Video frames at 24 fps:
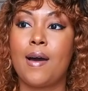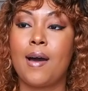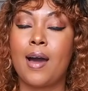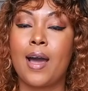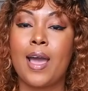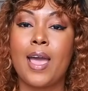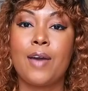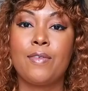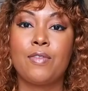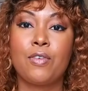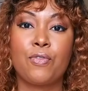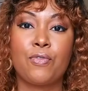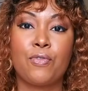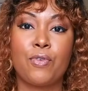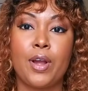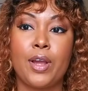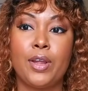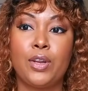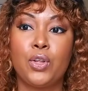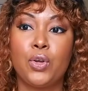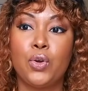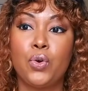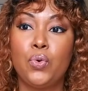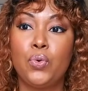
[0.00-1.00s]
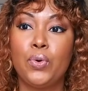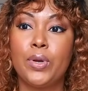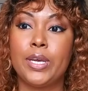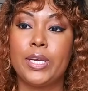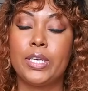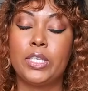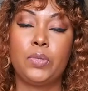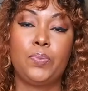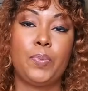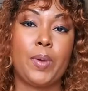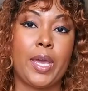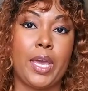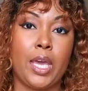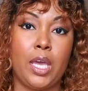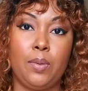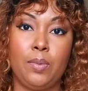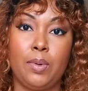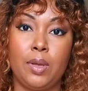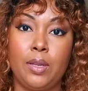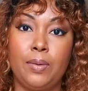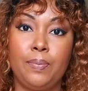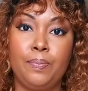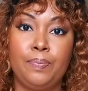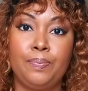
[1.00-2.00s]
have a friend who is
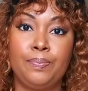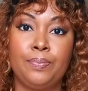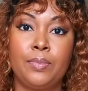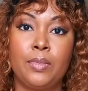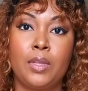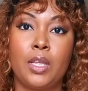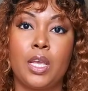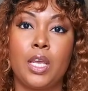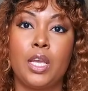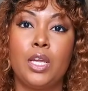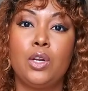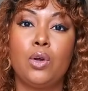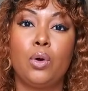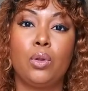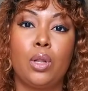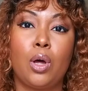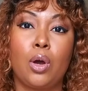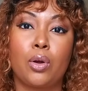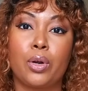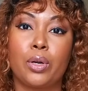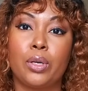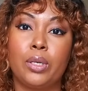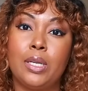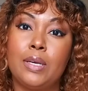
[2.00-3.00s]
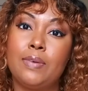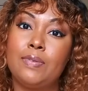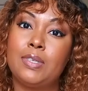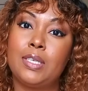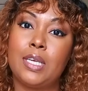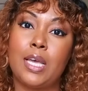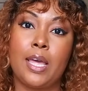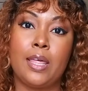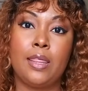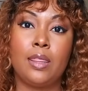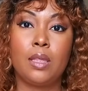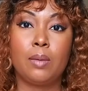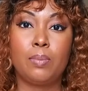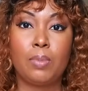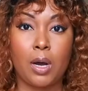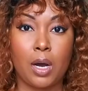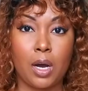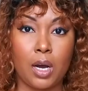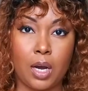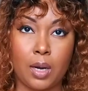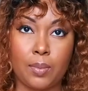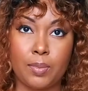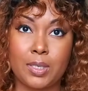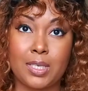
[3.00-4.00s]
Bahamian. He no longer lives in the
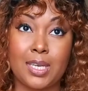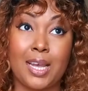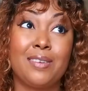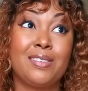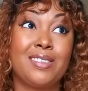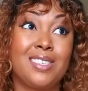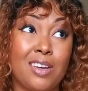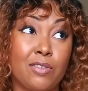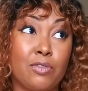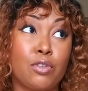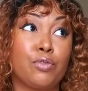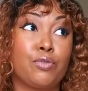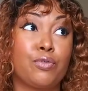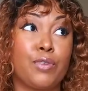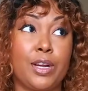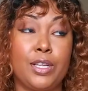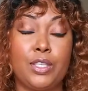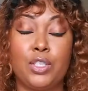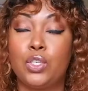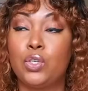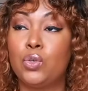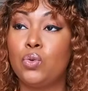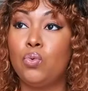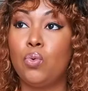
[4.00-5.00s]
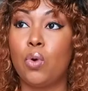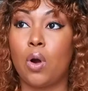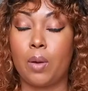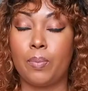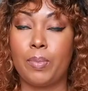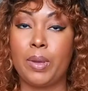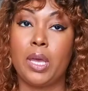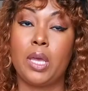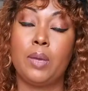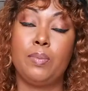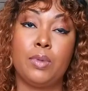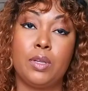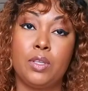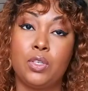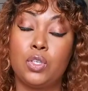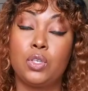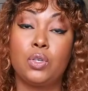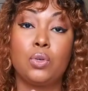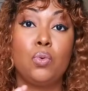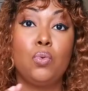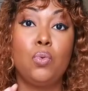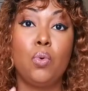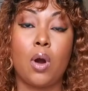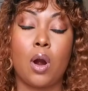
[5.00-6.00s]
Bahamas. I have several friends who are
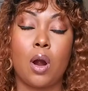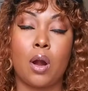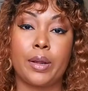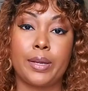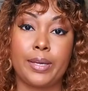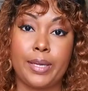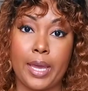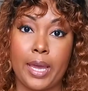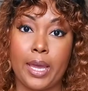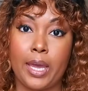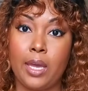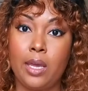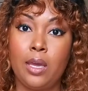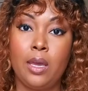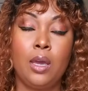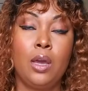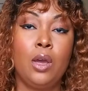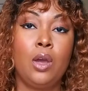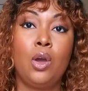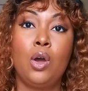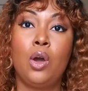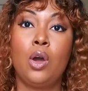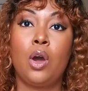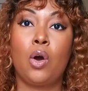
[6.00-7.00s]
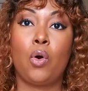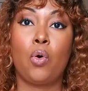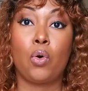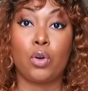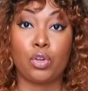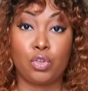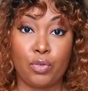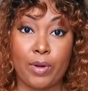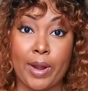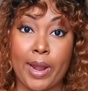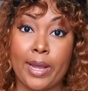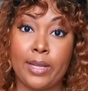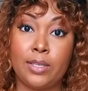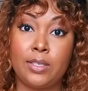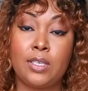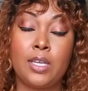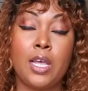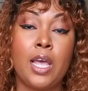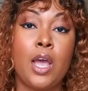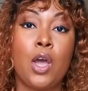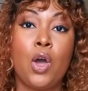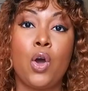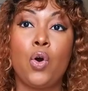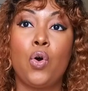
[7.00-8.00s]
Bahamians who are gay or trans
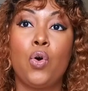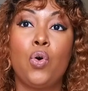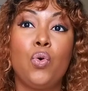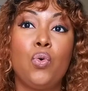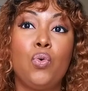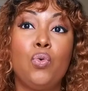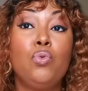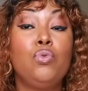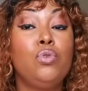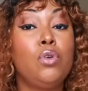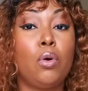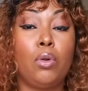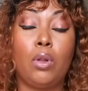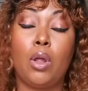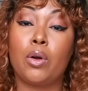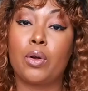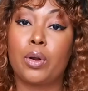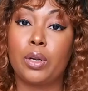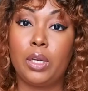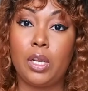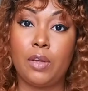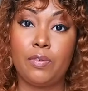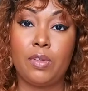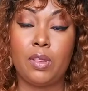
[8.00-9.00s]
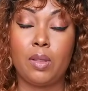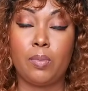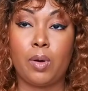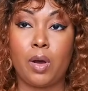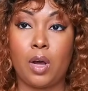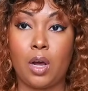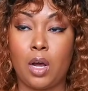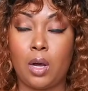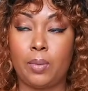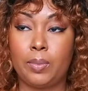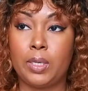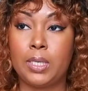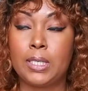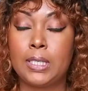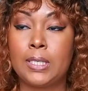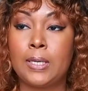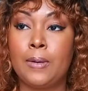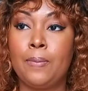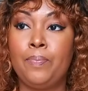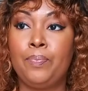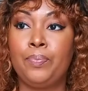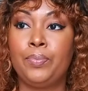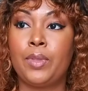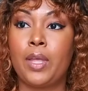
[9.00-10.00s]
who no longer live in the Bahamas.
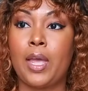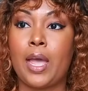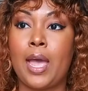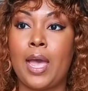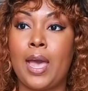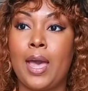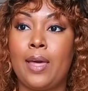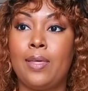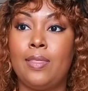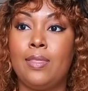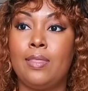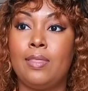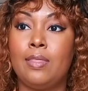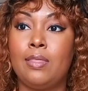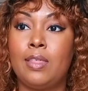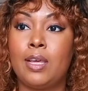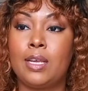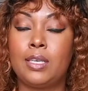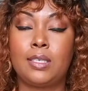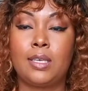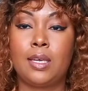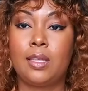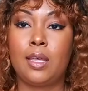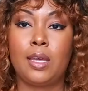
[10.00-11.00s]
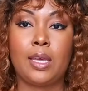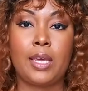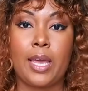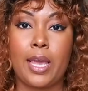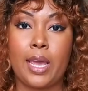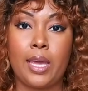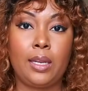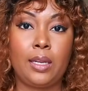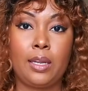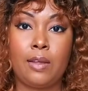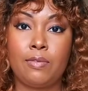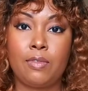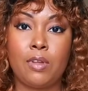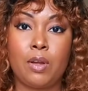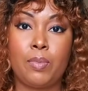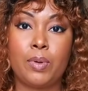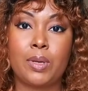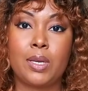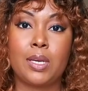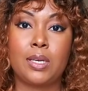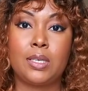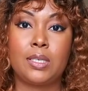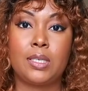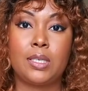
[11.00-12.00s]
And they say they can't live there
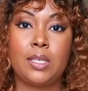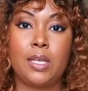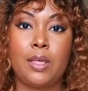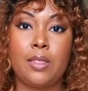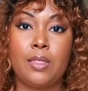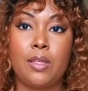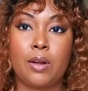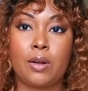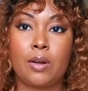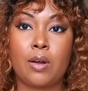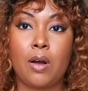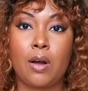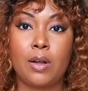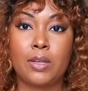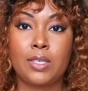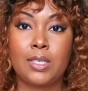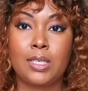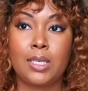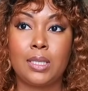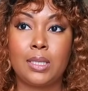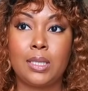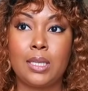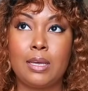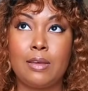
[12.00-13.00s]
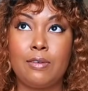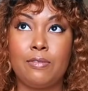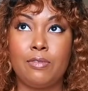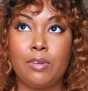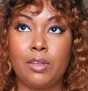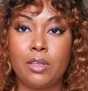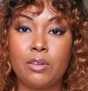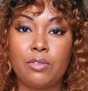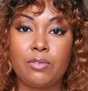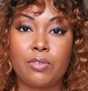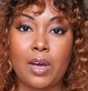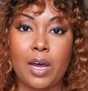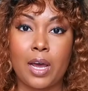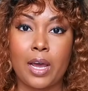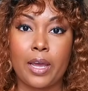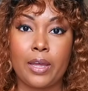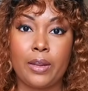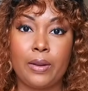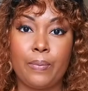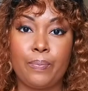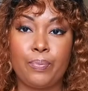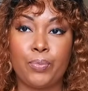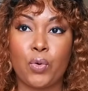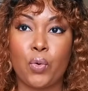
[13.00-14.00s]
because they're constantly
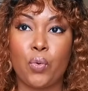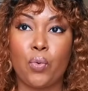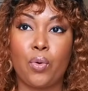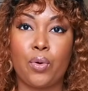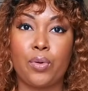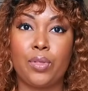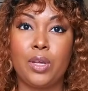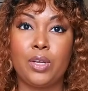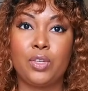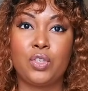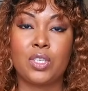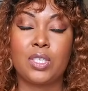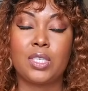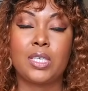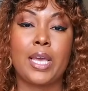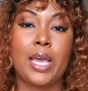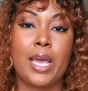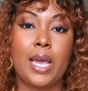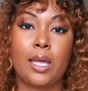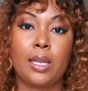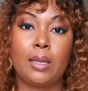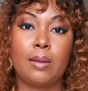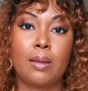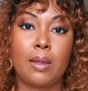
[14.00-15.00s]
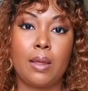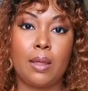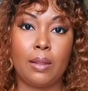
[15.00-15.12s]
vilified, or they just can't